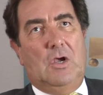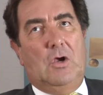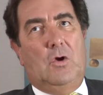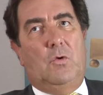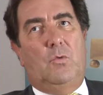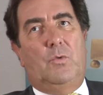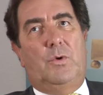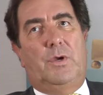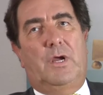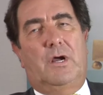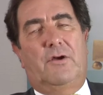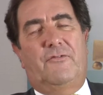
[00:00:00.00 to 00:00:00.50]

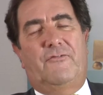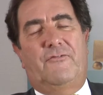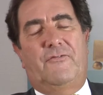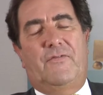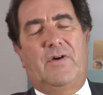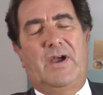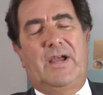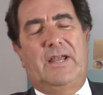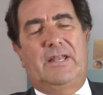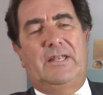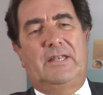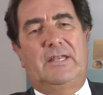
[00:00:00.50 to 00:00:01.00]
We are
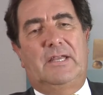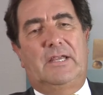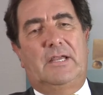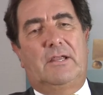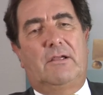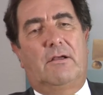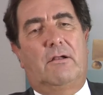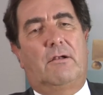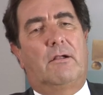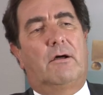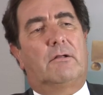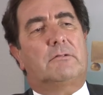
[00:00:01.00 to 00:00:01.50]

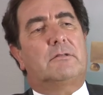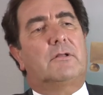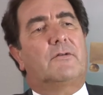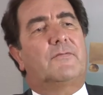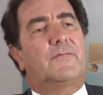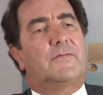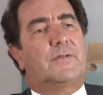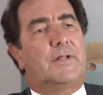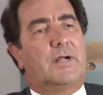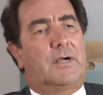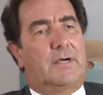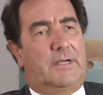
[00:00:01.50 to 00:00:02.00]
finding a lot
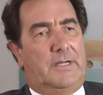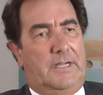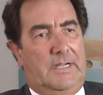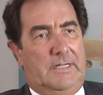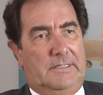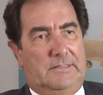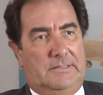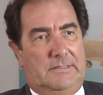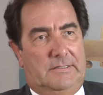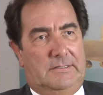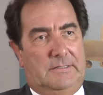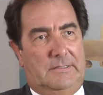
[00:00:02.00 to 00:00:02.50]
of
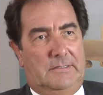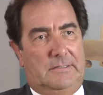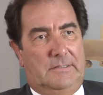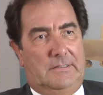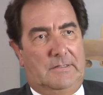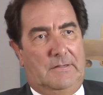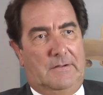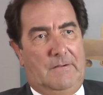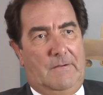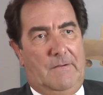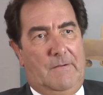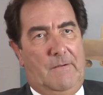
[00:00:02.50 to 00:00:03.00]
targets.
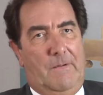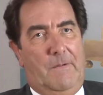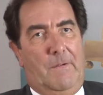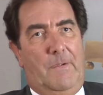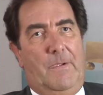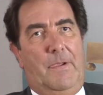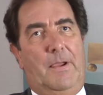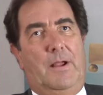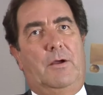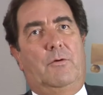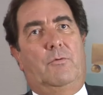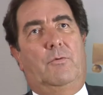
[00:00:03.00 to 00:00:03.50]

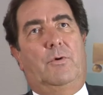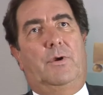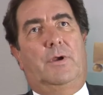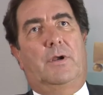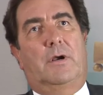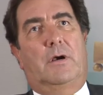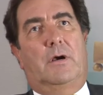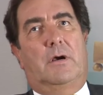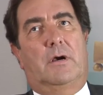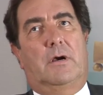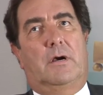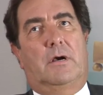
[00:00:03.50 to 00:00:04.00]
We
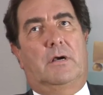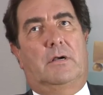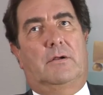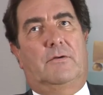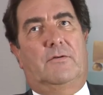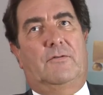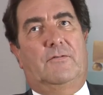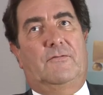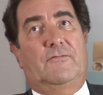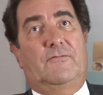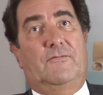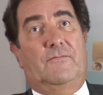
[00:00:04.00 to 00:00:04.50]
are
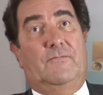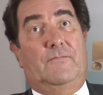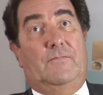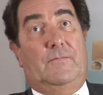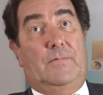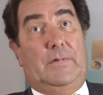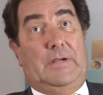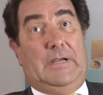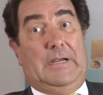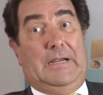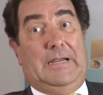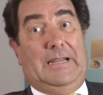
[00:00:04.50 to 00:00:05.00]

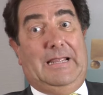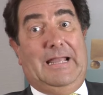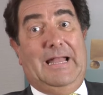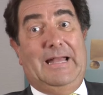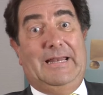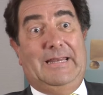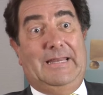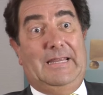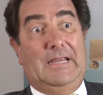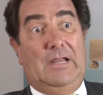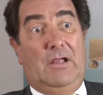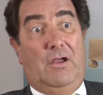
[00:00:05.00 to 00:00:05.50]

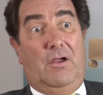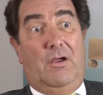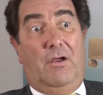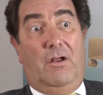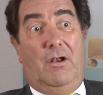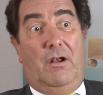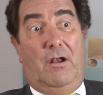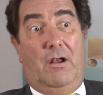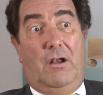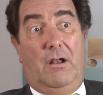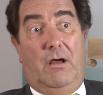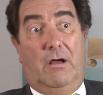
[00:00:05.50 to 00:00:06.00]
getting a
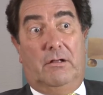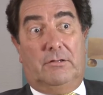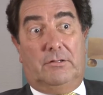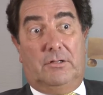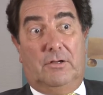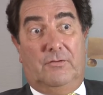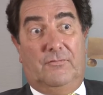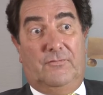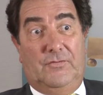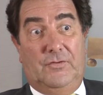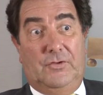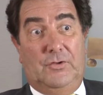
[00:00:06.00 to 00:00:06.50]
lot
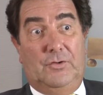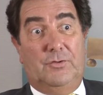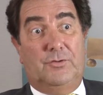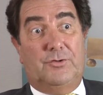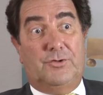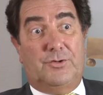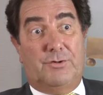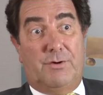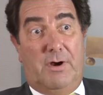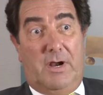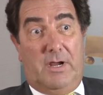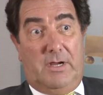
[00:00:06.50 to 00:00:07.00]
of new
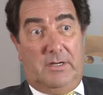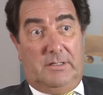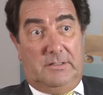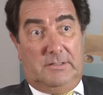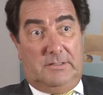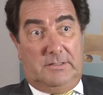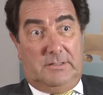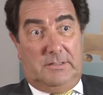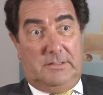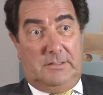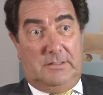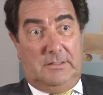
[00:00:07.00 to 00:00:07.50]

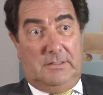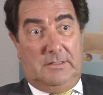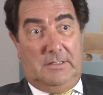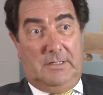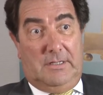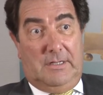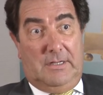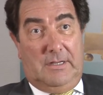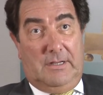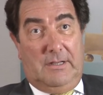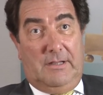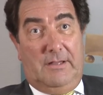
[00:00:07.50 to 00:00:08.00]
drugs.
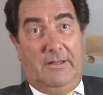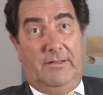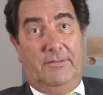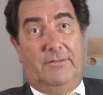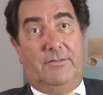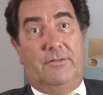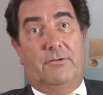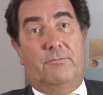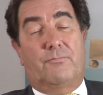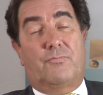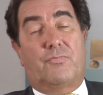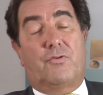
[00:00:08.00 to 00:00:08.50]

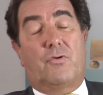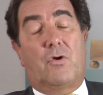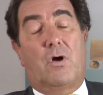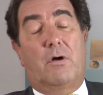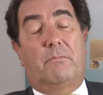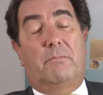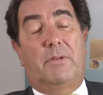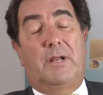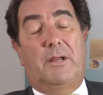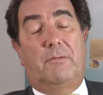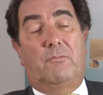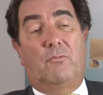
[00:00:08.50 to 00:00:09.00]
The
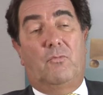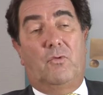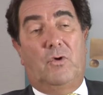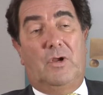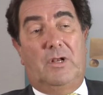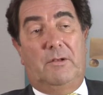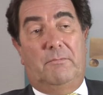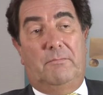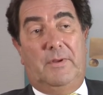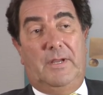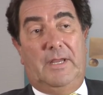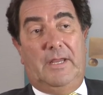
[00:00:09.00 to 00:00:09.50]
problem
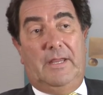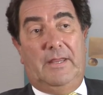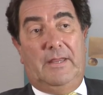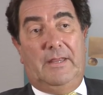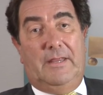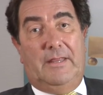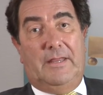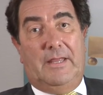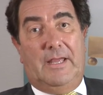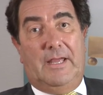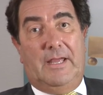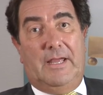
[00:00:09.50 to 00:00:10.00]
will be
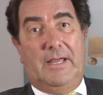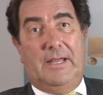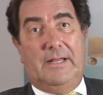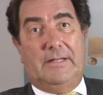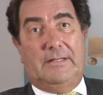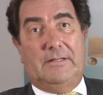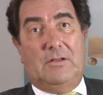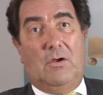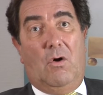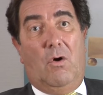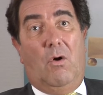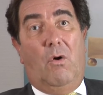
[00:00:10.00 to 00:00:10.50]
that
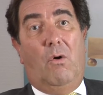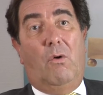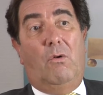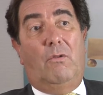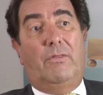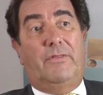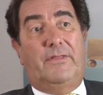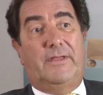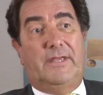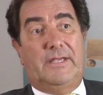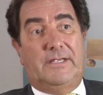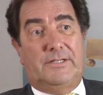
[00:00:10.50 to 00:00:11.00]
all
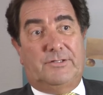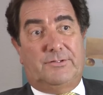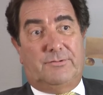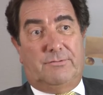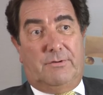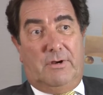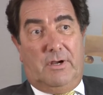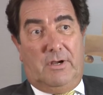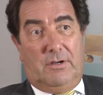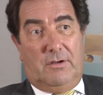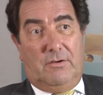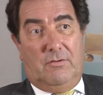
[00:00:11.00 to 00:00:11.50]
these
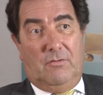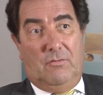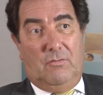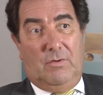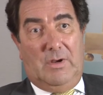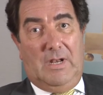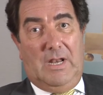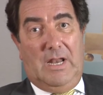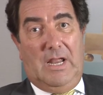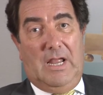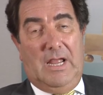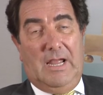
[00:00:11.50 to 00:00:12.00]
drugs
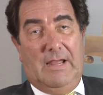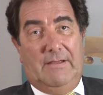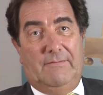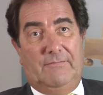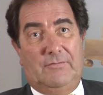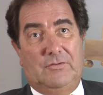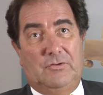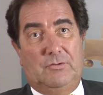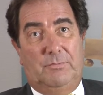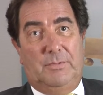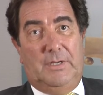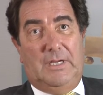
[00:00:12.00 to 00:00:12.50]
will
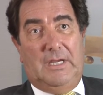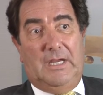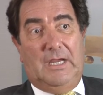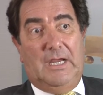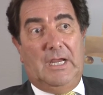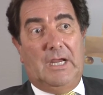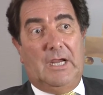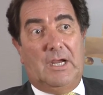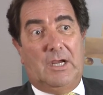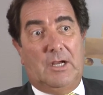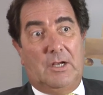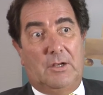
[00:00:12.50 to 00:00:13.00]
have to be
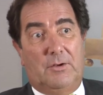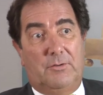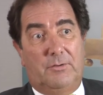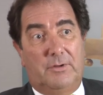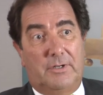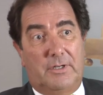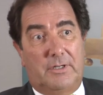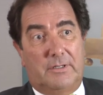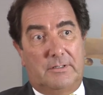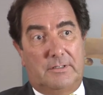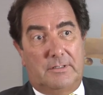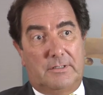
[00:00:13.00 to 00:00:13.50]

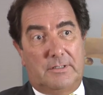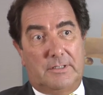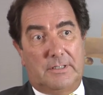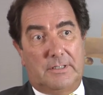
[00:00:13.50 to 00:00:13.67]
included